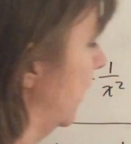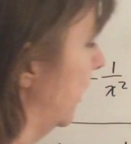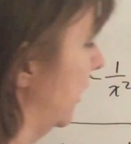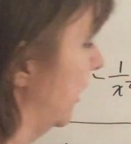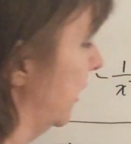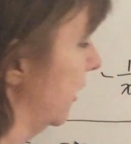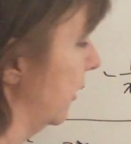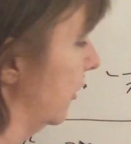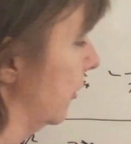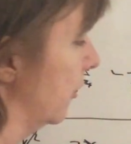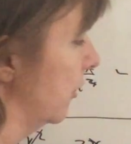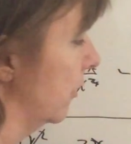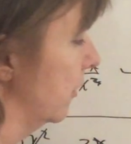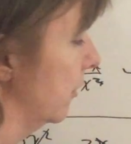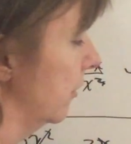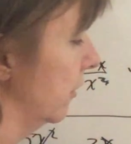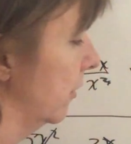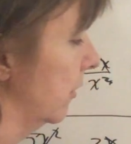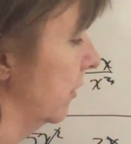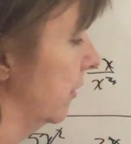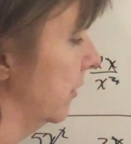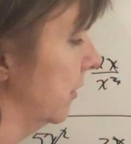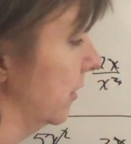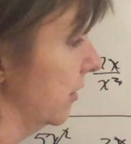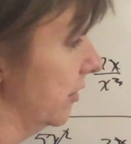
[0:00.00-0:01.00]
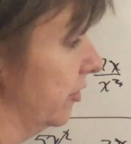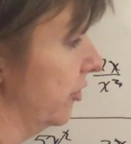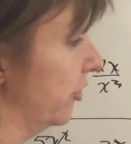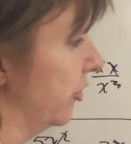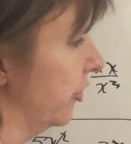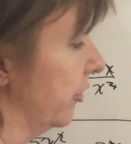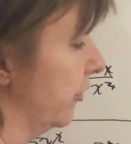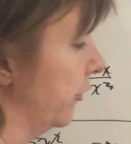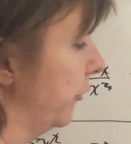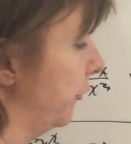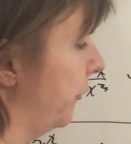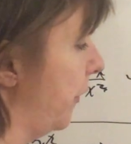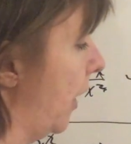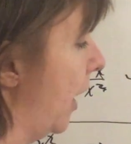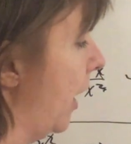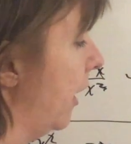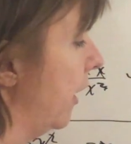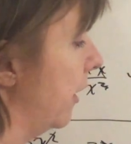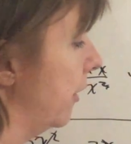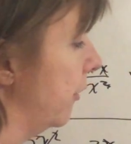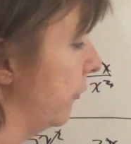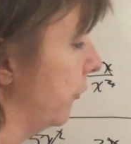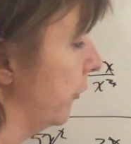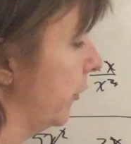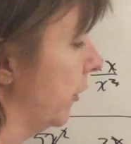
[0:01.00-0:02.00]
Here, it's just
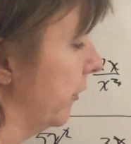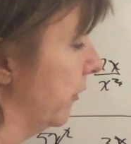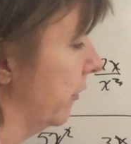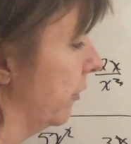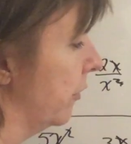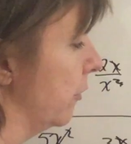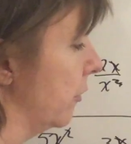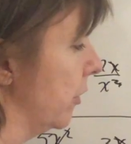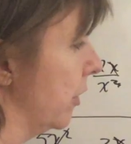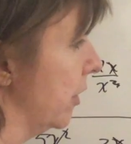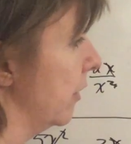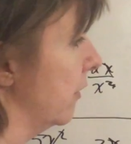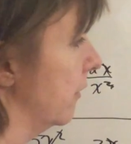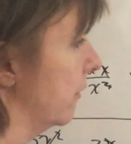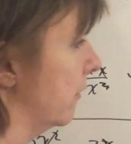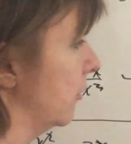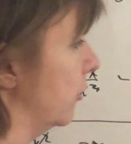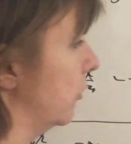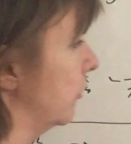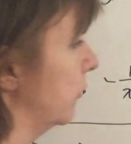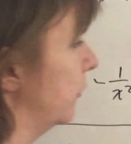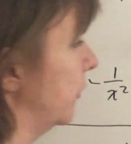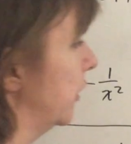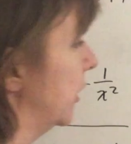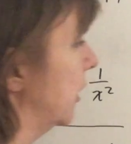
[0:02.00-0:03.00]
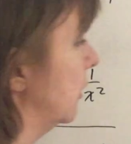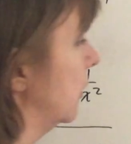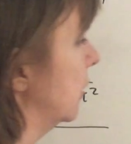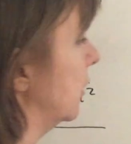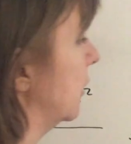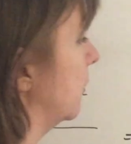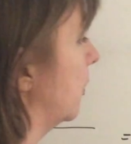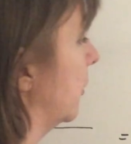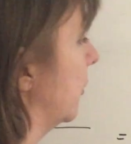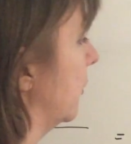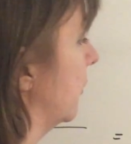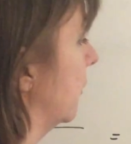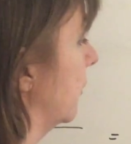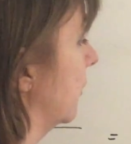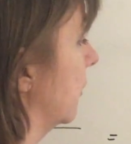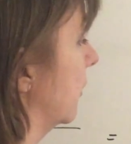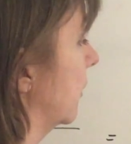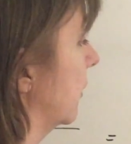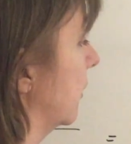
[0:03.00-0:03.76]
5 because there is no variable.